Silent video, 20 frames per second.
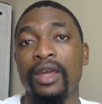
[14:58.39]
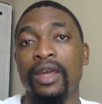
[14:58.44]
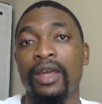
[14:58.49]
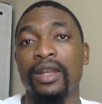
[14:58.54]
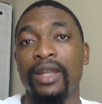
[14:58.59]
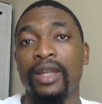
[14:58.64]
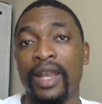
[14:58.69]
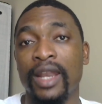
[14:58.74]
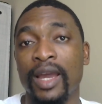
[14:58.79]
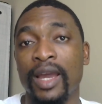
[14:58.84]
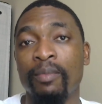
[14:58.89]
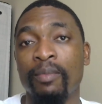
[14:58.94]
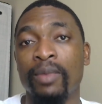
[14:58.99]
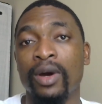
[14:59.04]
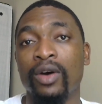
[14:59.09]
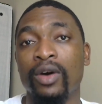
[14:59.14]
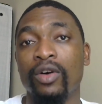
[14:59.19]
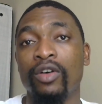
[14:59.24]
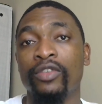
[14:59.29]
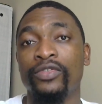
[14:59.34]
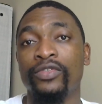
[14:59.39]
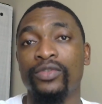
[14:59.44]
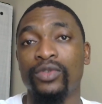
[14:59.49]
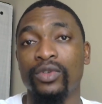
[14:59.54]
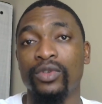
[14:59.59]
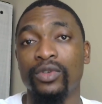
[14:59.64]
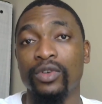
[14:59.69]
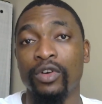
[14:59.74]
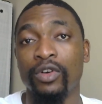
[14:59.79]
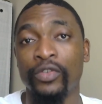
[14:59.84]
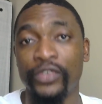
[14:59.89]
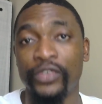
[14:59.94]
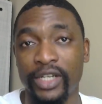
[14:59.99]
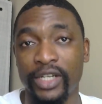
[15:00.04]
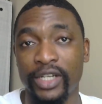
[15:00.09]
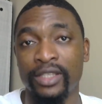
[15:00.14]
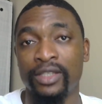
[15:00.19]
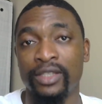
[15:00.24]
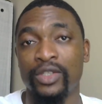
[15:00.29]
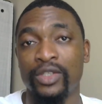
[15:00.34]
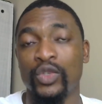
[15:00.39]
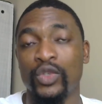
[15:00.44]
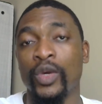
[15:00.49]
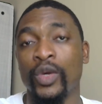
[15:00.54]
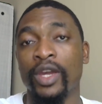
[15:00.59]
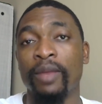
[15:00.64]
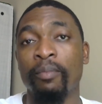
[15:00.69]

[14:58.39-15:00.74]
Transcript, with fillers: the number of of shares you can